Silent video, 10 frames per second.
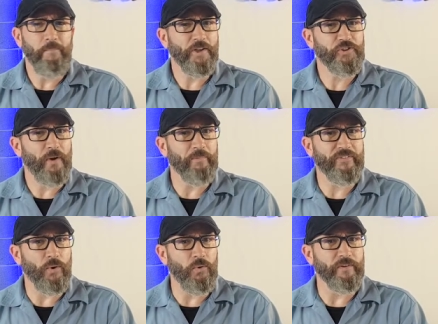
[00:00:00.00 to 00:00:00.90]
not sure I'm
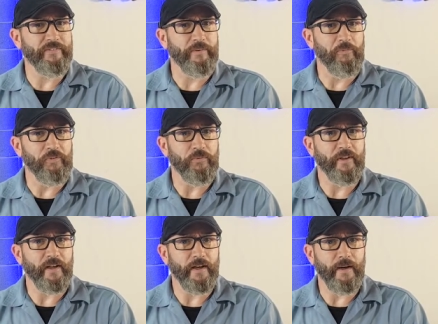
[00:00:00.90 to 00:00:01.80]
as old as some of you
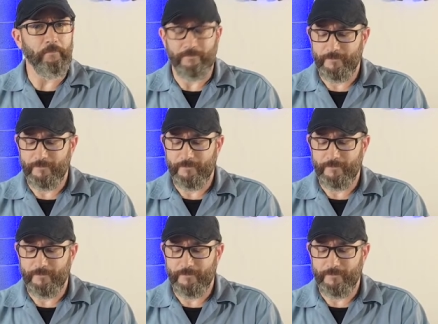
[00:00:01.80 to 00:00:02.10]
think I am.